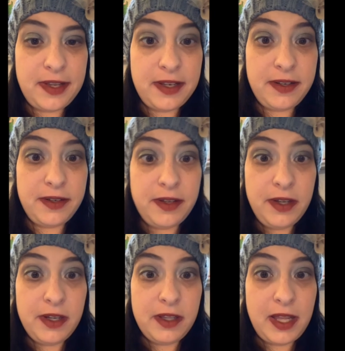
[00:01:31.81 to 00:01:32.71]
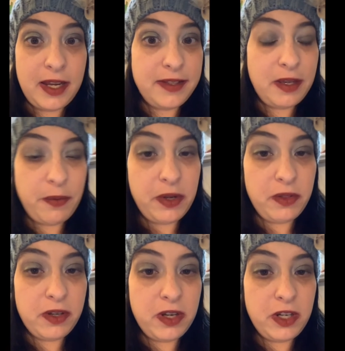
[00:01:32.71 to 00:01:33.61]
And like I said, when
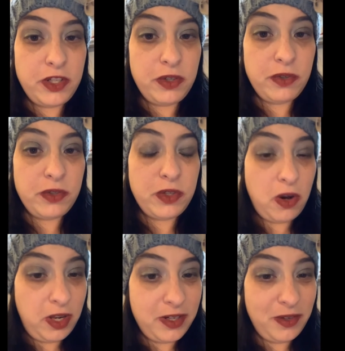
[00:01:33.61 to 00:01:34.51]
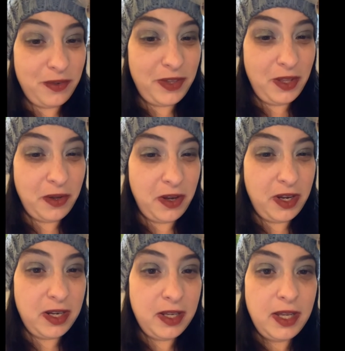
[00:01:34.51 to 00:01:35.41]
you look good, you totally do feel
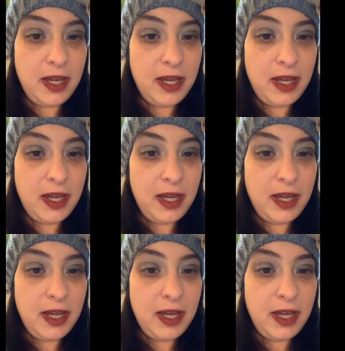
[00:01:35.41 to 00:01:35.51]
good.